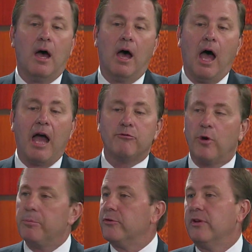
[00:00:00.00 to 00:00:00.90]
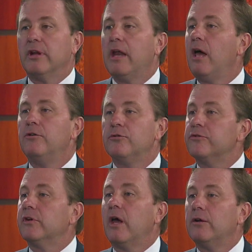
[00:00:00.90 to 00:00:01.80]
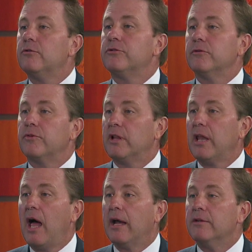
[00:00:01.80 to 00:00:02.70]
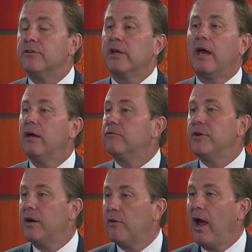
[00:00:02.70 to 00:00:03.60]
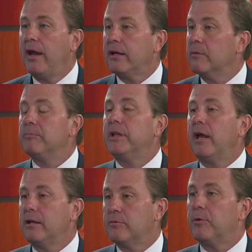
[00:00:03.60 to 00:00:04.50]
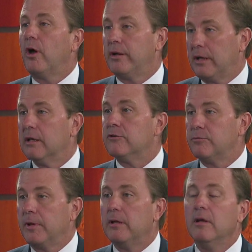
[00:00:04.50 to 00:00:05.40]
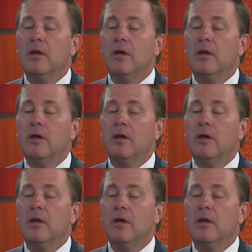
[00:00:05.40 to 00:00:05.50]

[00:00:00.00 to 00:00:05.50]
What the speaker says: I've represented hundreds and hundreds of clients, and I have never had a complaint brought against me